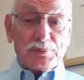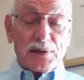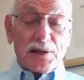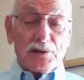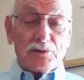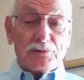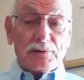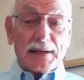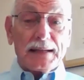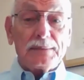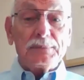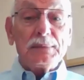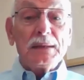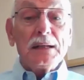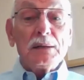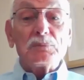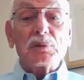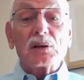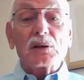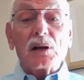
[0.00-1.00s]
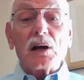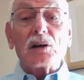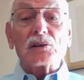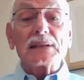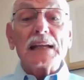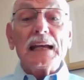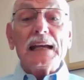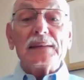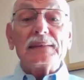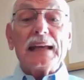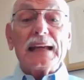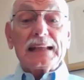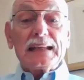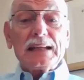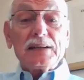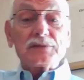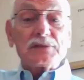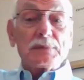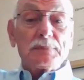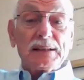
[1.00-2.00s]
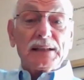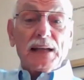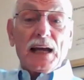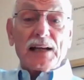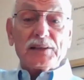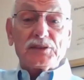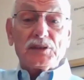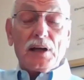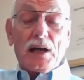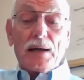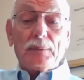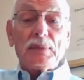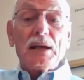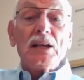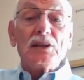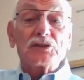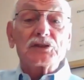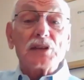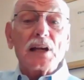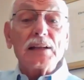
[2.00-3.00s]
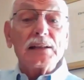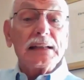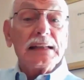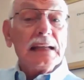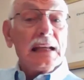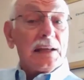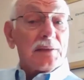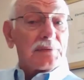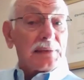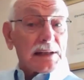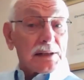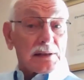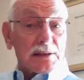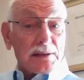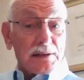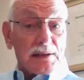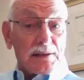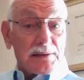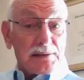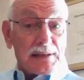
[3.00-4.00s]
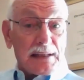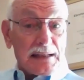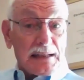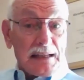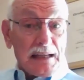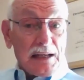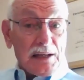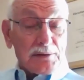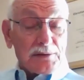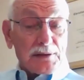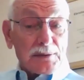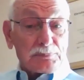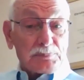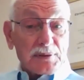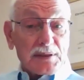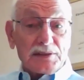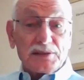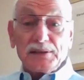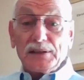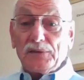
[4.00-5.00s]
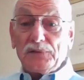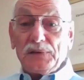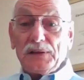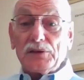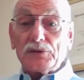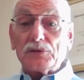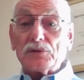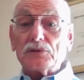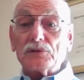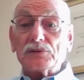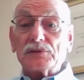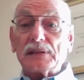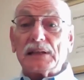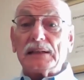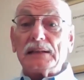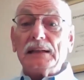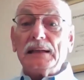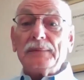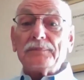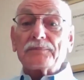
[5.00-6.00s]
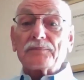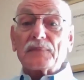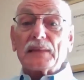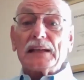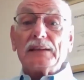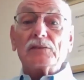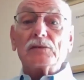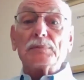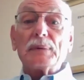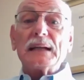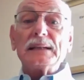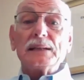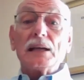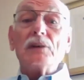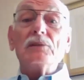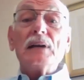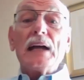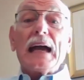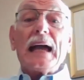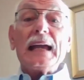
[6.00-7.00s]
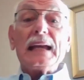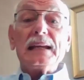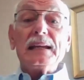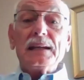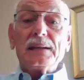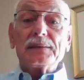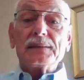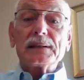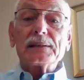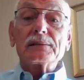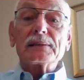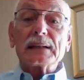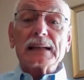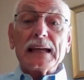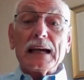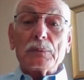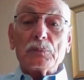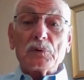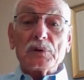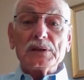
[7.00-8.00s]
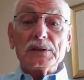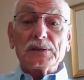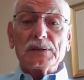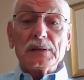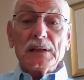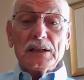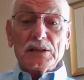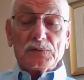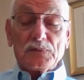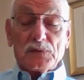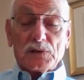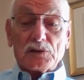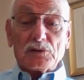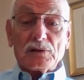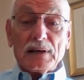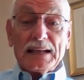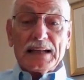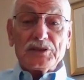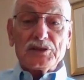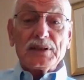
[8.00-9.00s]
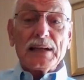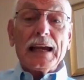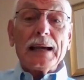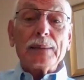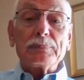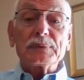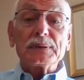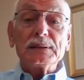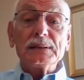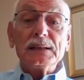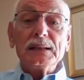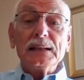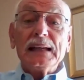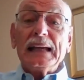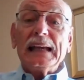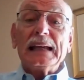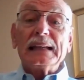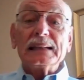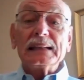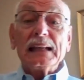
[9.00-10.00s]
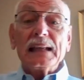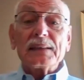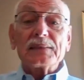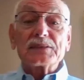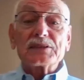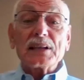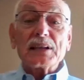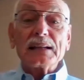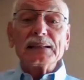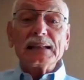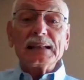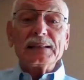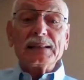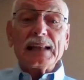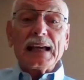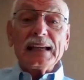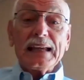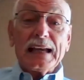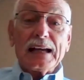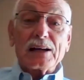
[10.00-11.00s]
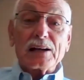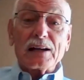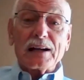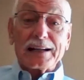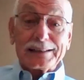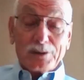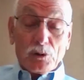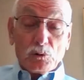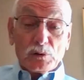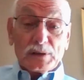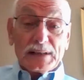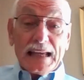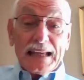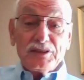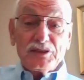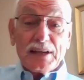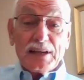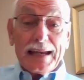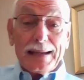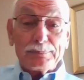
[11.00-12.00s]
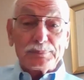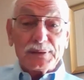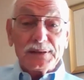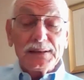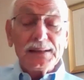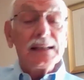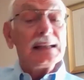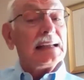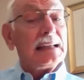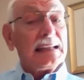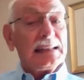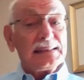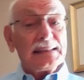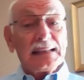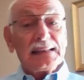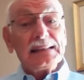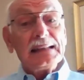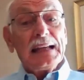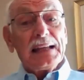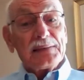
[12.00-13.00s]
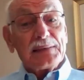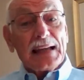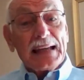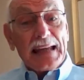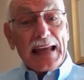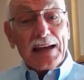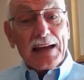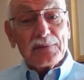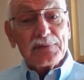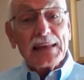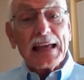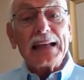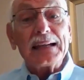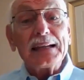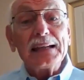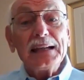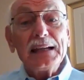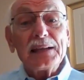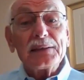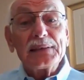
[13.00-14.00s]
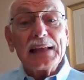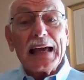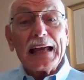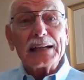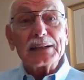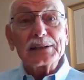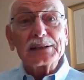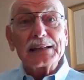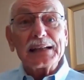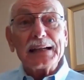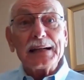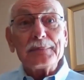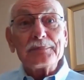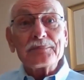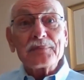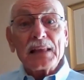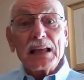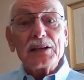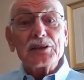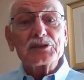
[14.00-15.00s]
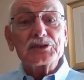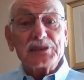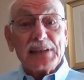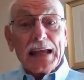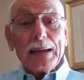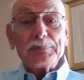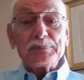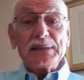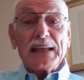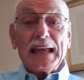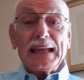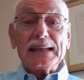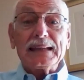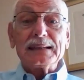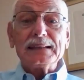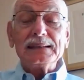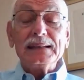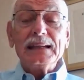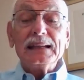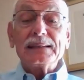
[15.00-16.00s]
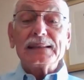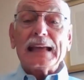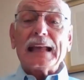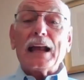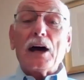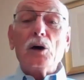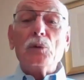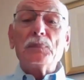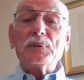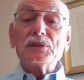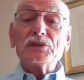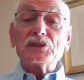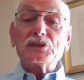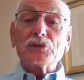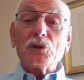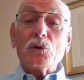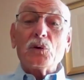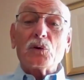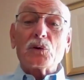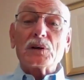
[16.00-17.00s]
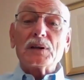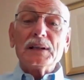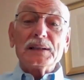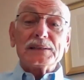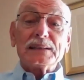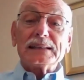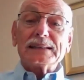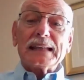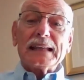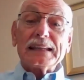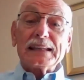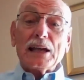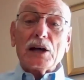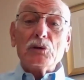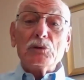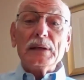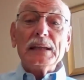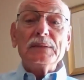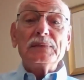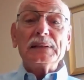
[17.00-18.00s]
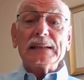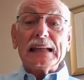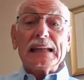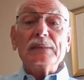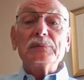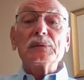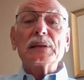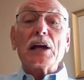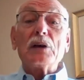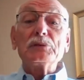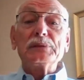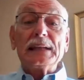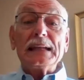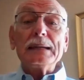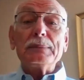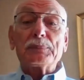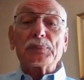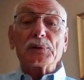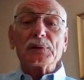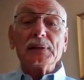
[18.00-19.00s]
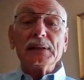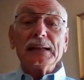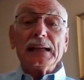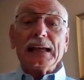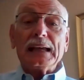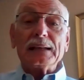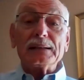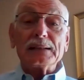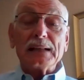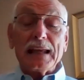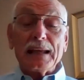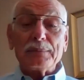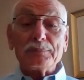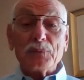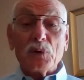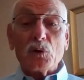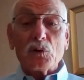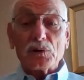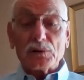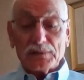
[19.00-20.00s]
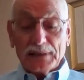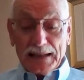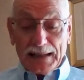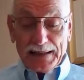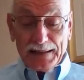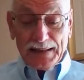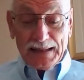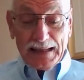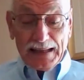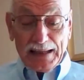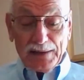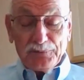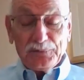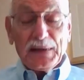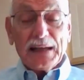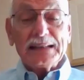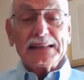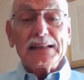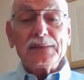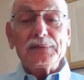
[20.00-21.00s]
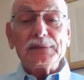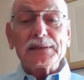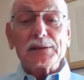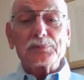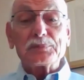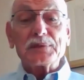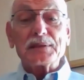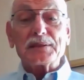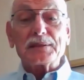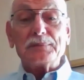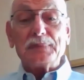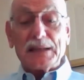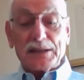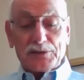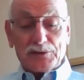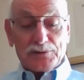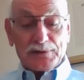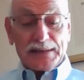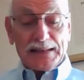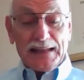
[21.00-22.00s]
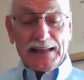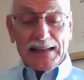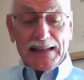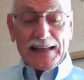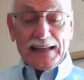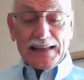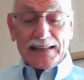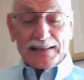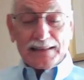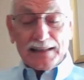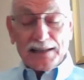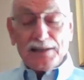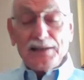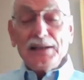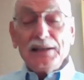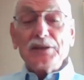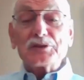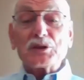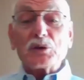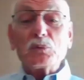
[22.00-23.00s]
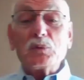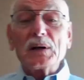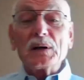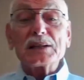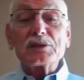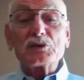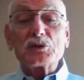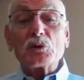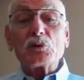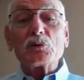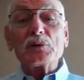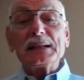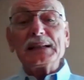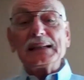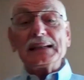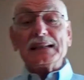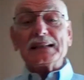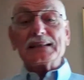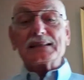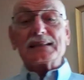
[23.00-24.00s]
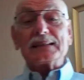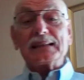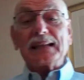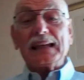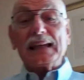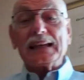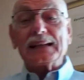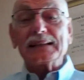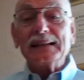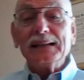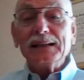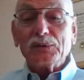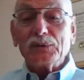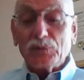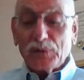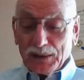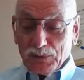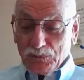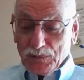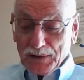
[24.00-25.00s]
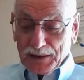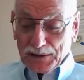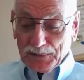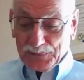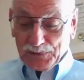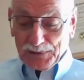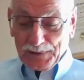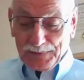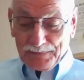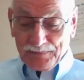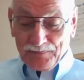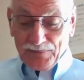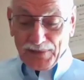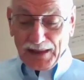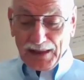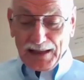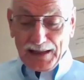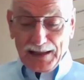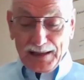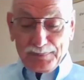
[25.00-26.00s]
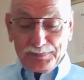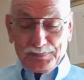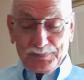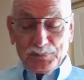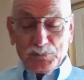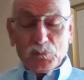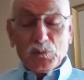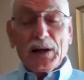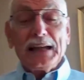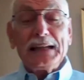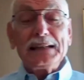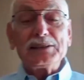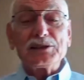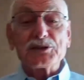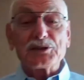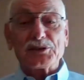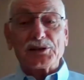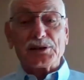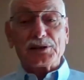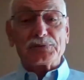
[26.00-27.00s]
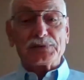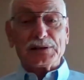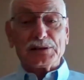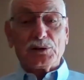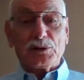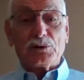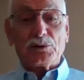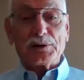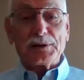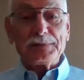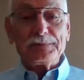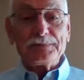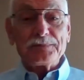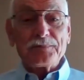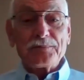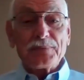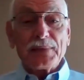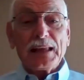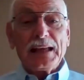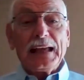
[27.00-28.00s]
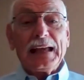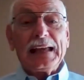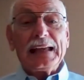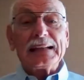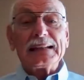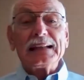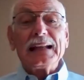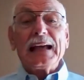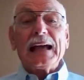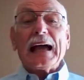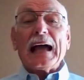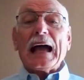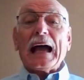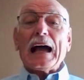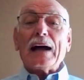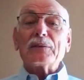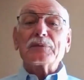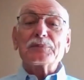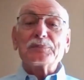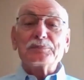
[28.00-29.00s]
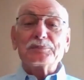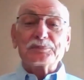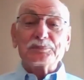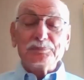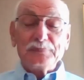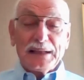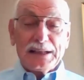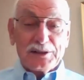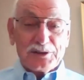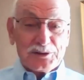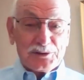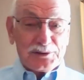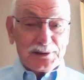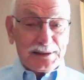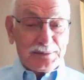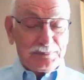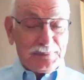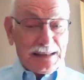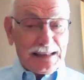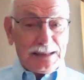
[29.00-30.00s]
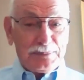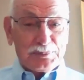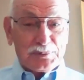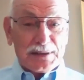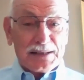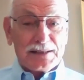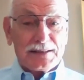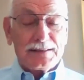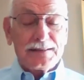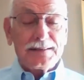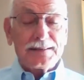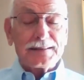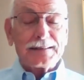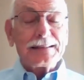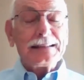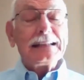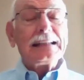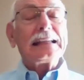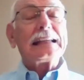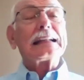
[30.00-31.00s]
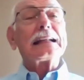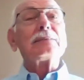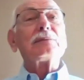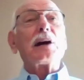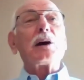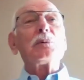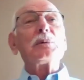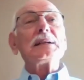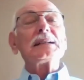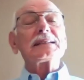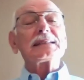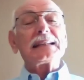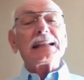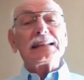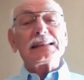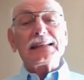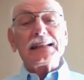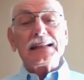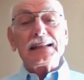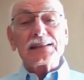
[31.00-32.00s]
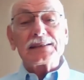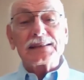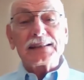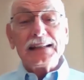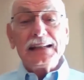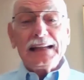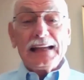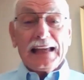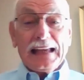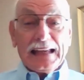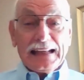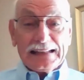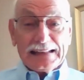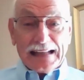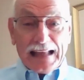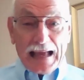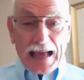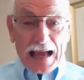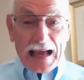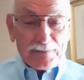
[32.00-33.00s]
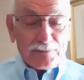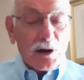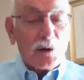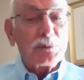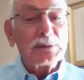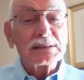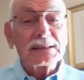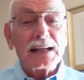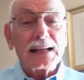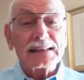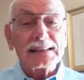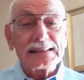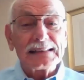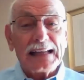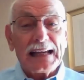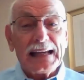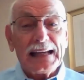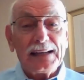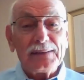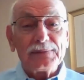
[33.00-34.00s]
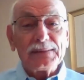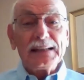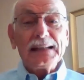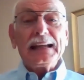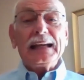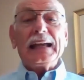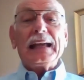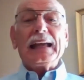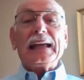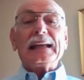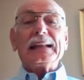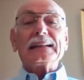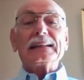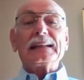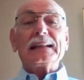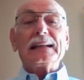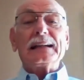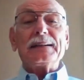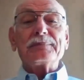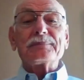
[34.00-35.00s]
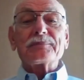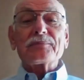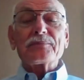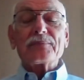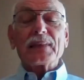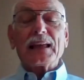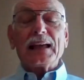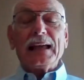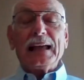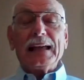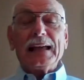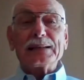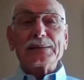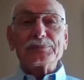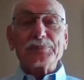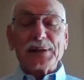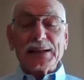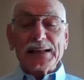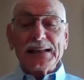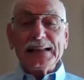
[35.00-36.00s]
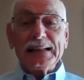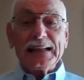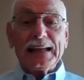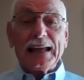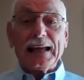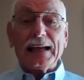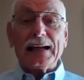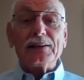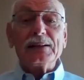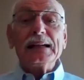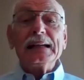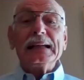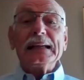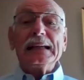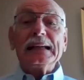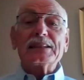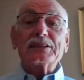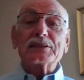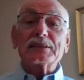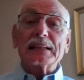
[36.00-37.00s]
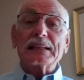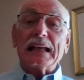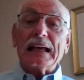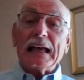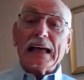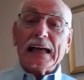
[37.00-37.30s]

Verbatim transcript: program because that gives them a notch up. Suddenly, the, the prison officials and, and everybody know, hey, they're a Cowboys for Christ chaplain and suddenly they are an ordained chaplain, and then they have that that uh, step taken that opens a door that they can go even even go deeper and and more uh, effective in their prison ministry. And uh, so, what a joy it is, and and what a wonderful uh, way to serve the Lord. And I've ministered in many prisons, and I've always said this, and I've always gotten a laugh, and uh, and but anyhow, it's